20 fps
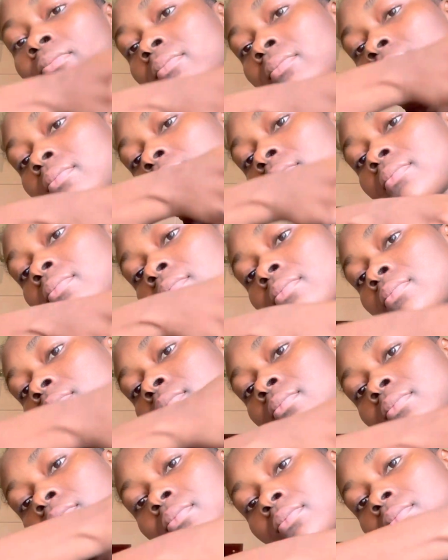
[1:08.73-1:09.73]
I quickly
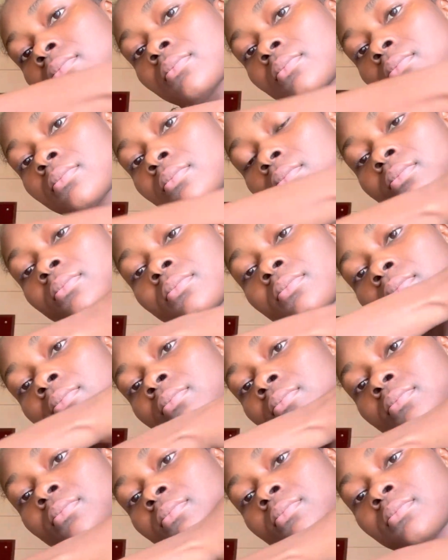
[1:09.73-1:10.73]
discovered that the
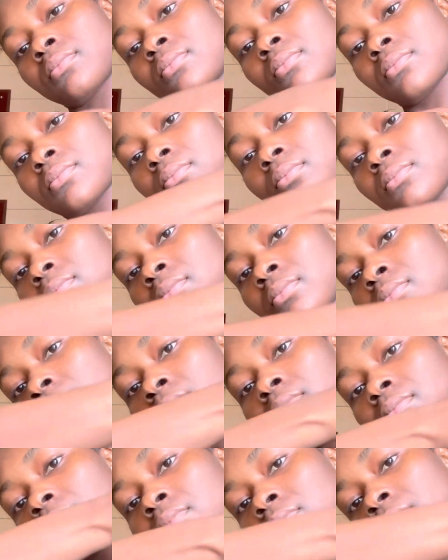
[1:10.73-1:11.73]
easiest way to
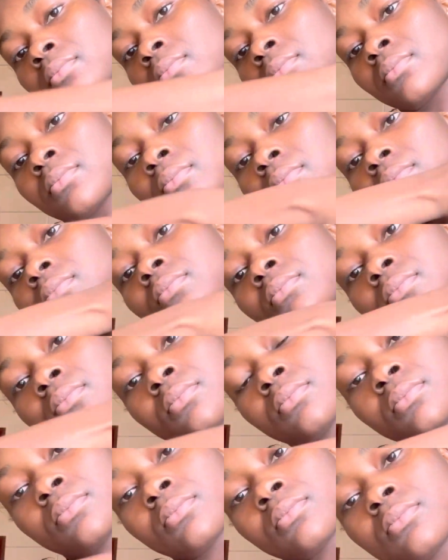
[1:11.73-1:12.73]
do this is to
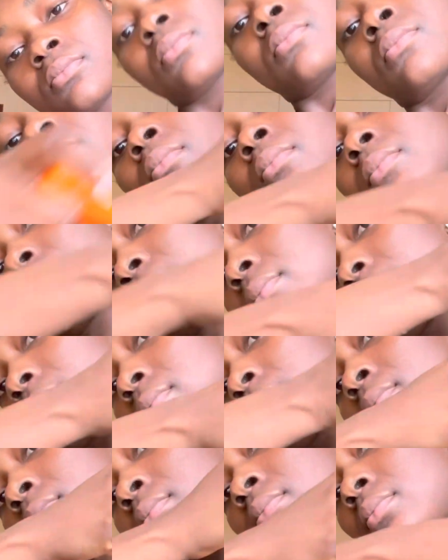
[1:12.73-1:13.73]
first wet my
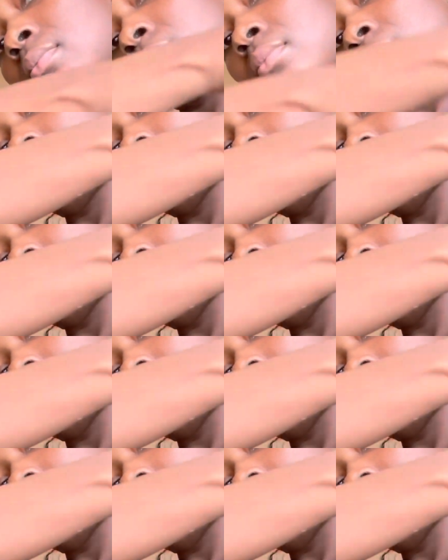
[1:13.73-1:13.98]
underarms and then